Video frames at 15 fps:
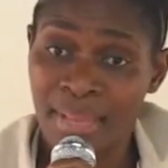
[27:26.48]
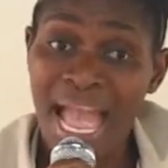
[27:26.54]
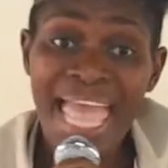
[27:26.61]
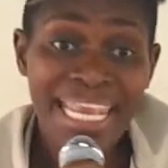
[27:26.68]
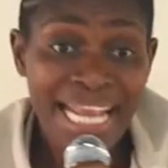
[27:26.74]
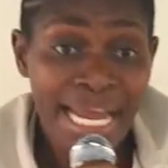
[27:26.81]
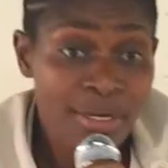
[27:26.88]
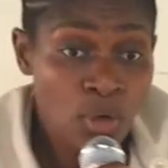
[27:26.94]

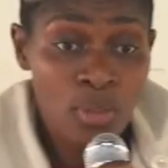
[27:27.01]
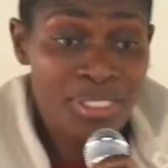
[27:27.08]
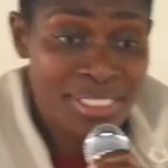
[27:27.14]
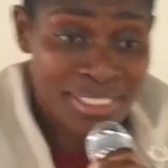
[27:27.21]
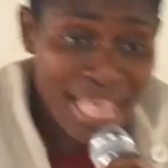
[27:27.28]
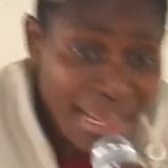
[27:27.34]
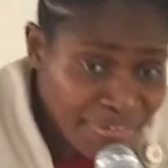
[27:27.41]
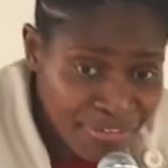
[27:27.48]
I cannot
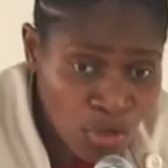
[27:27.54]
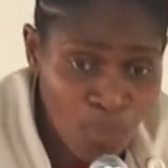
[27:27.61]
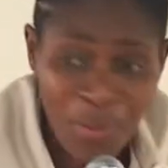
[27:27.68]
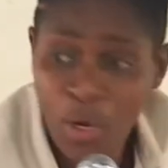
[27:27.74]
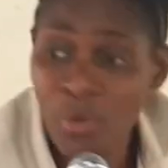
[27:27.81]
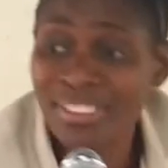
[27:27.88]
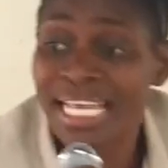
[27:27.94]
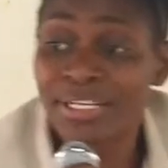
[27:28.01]
serve you
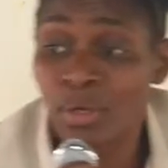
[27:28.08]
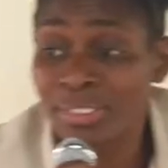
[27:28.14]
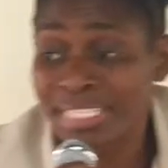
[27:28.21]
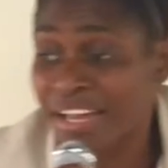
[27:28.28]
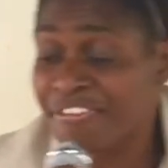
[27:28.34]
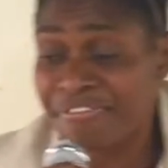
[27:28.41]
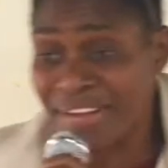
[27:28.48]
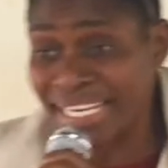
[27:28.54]
because I don't
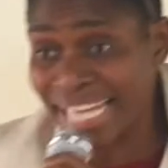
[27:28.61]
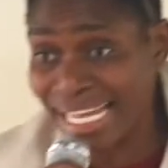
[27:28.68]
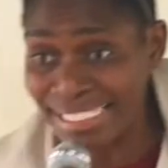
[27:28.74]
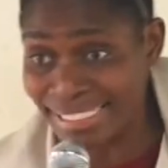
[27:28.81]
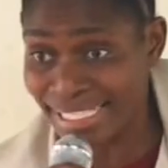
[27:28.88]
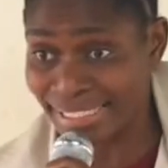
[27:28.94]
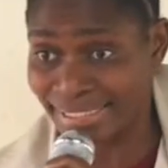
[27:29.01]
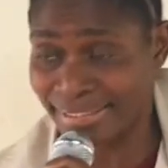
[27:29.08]
have
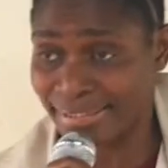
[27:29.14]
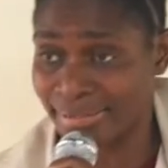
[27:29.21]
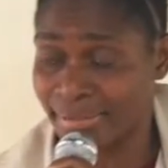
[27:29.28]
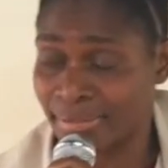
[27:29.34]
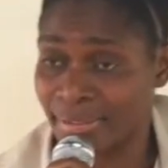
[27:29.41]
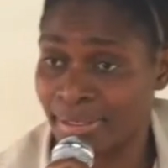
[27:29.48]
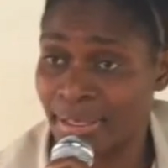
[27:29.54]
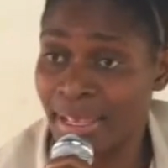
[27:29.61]
finances.
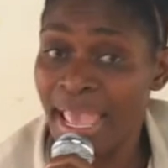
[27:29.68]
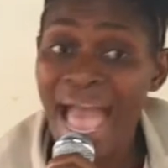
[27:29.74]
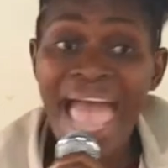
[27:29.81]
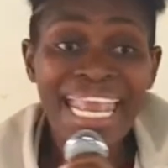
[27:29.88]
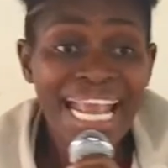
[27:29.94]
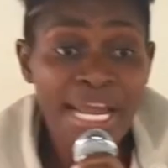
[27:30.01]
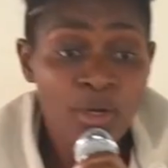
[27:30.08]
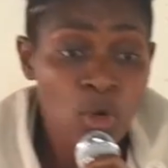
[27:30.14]

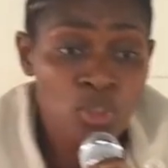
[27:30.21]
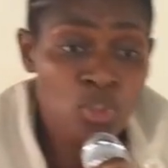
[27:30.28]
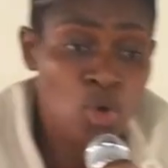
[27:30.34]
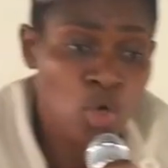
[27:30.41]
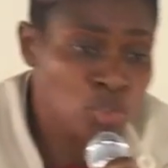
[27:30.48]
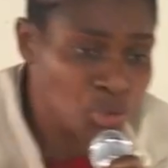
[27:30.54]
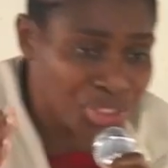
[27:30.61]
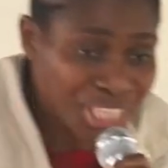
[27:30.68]
I cannot
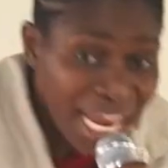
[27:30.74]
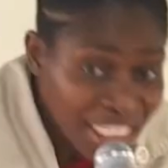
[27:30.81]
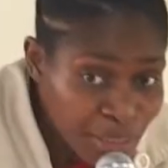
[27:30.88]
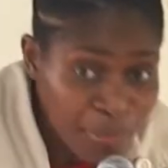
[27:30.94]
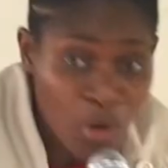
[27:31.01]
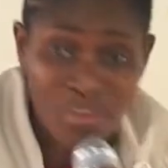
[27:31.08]
go to church